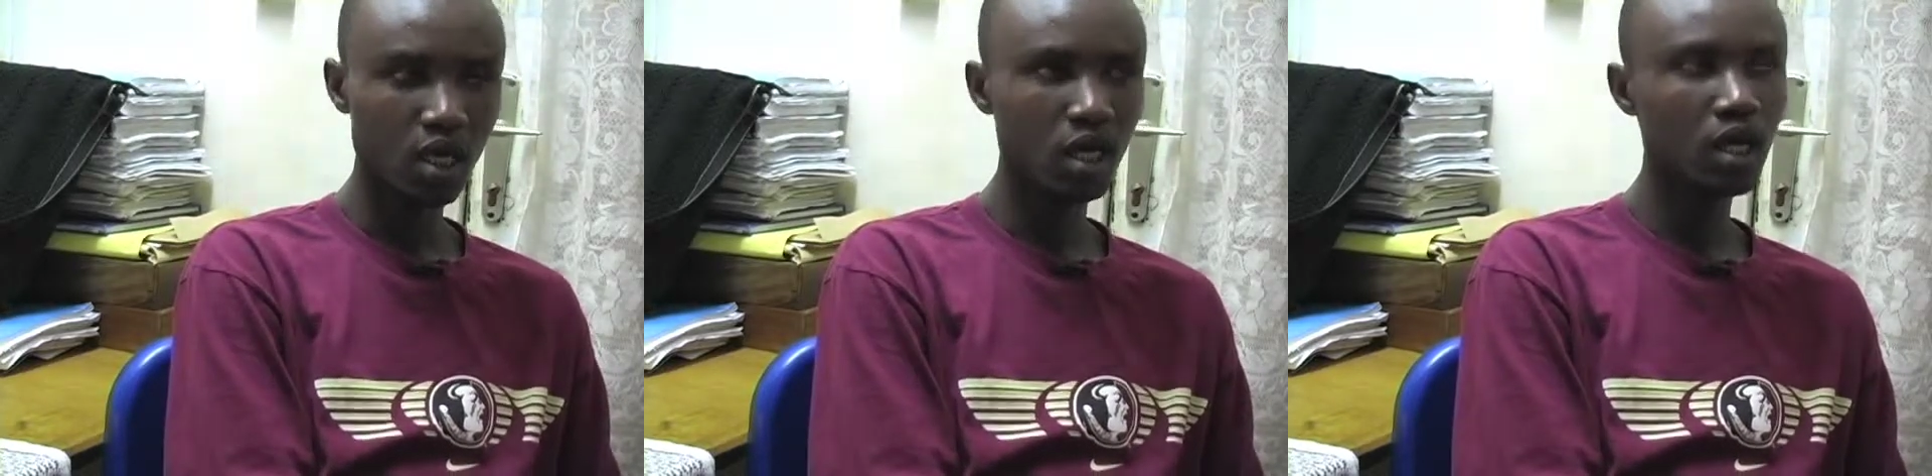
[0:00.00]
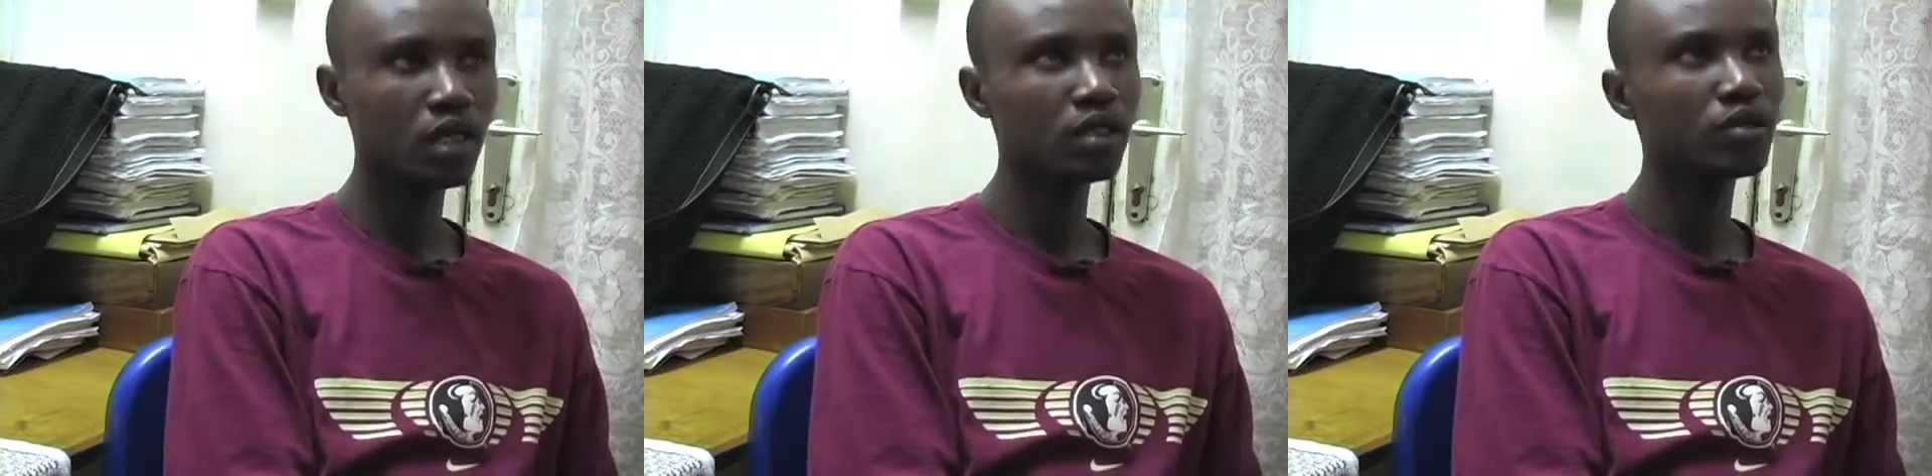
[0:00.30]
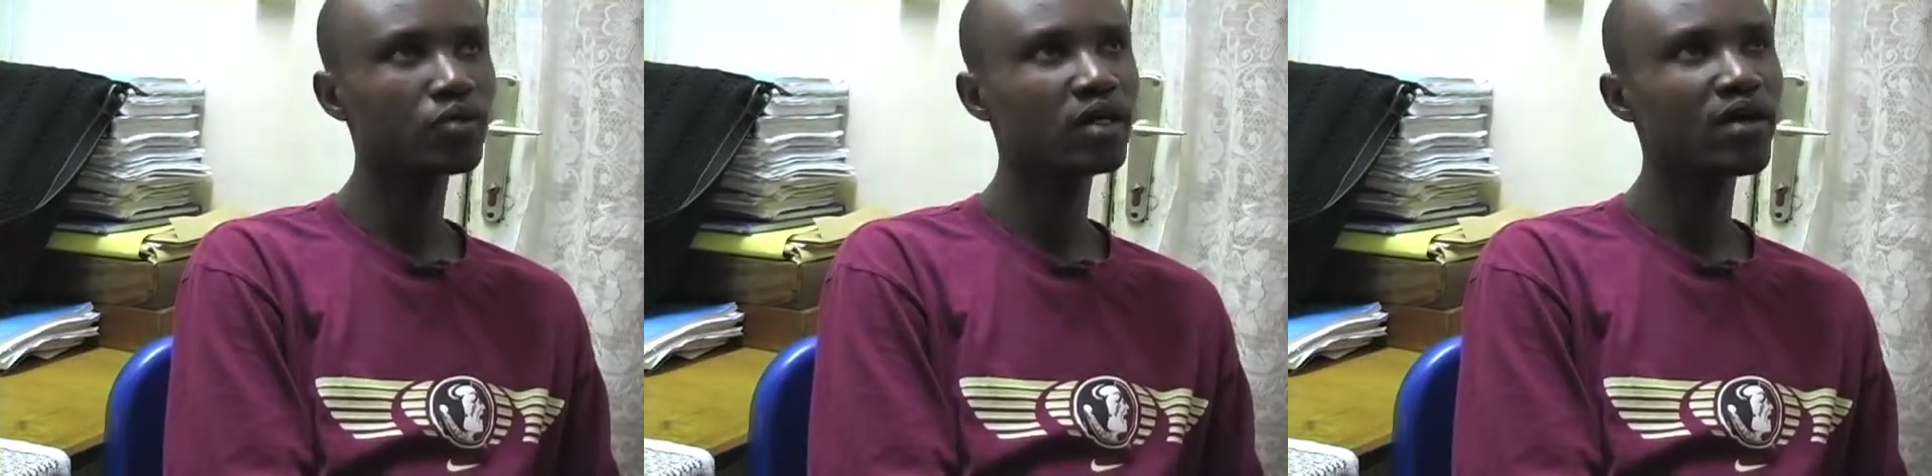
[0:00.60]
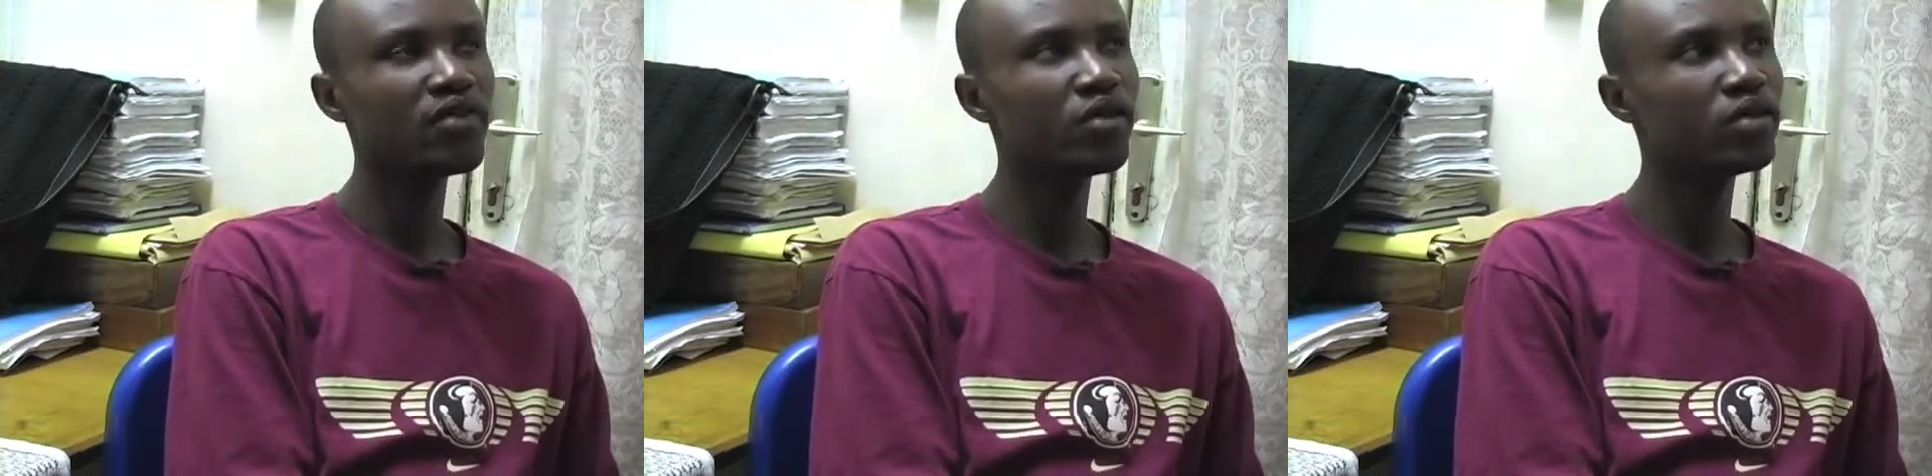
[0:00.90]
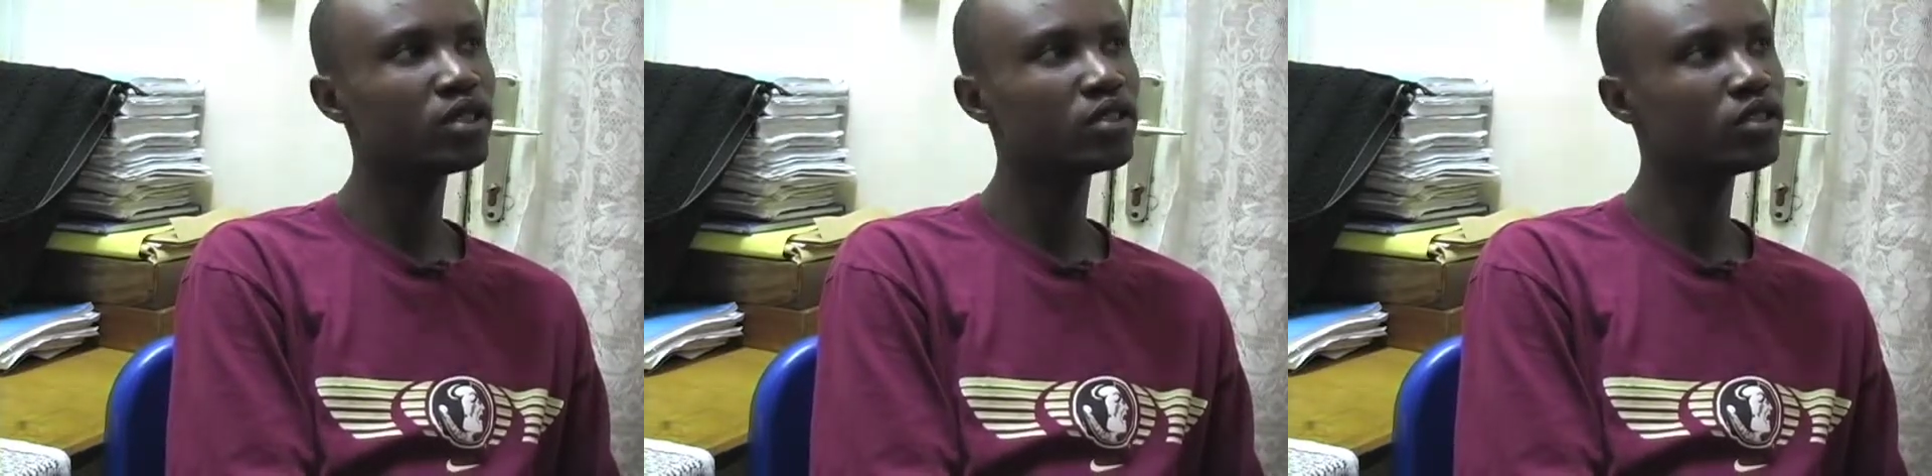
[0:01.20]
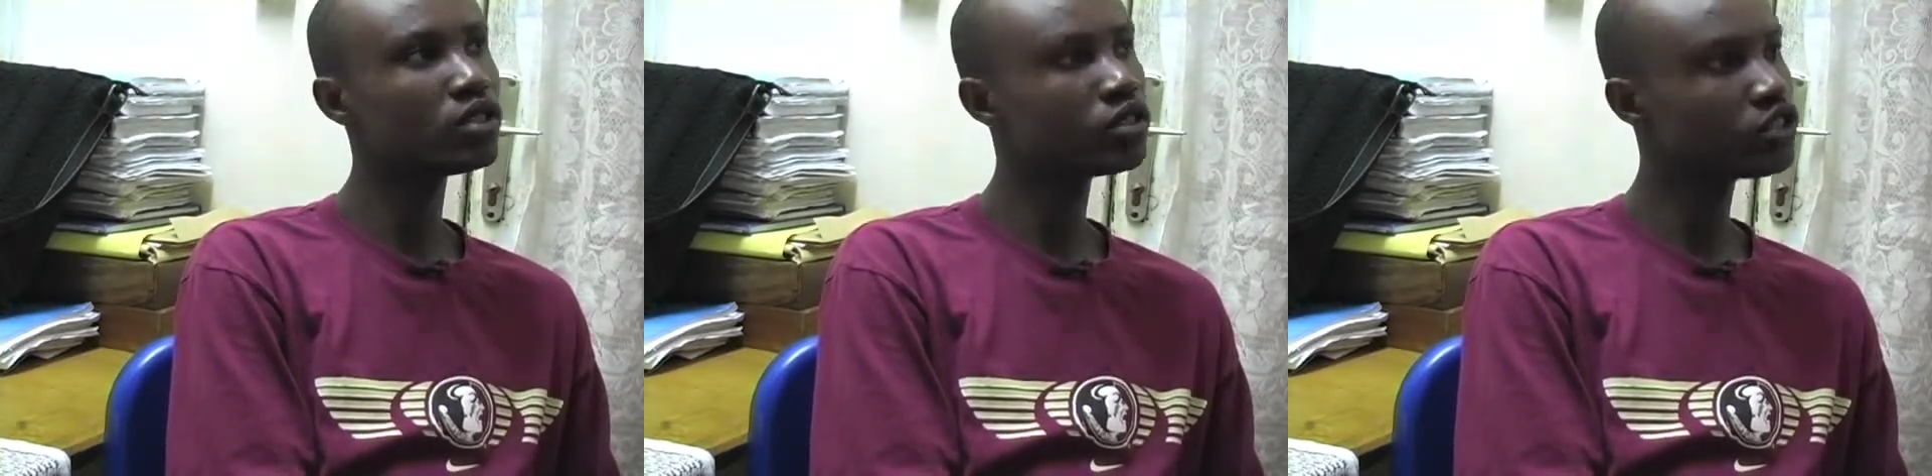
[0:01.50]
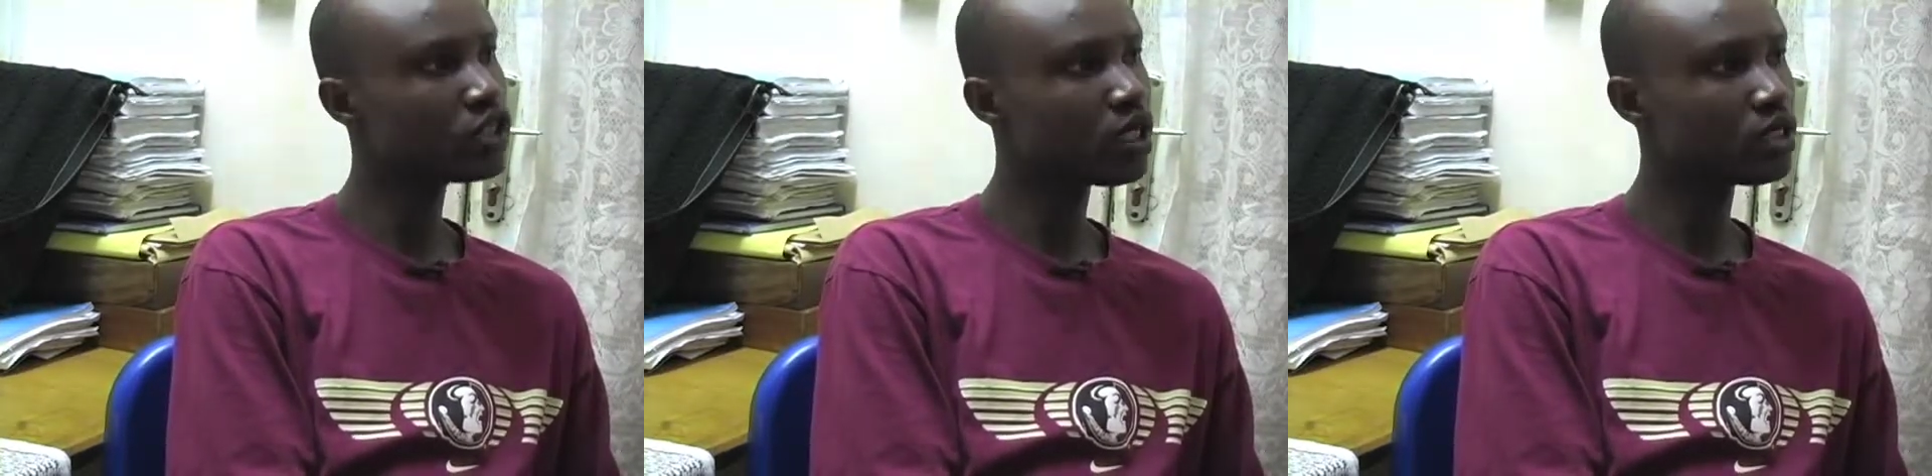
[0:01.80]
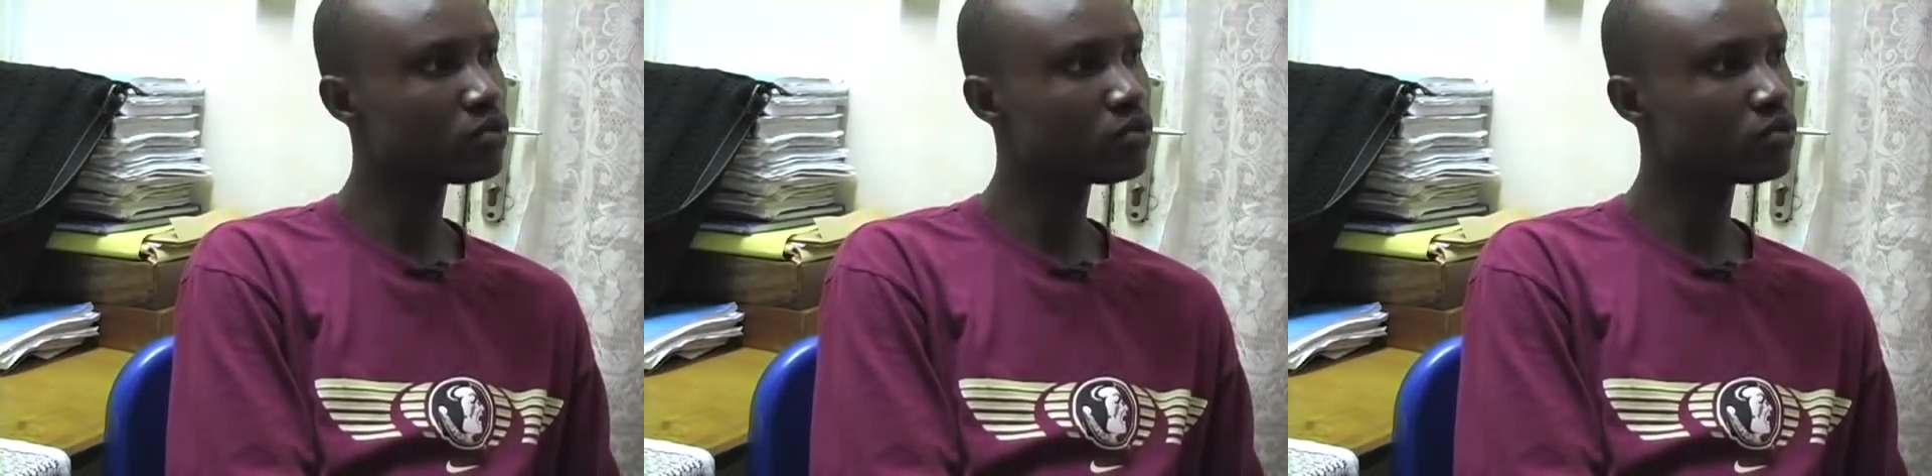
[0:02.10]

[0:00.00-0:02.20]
And we gathered in the church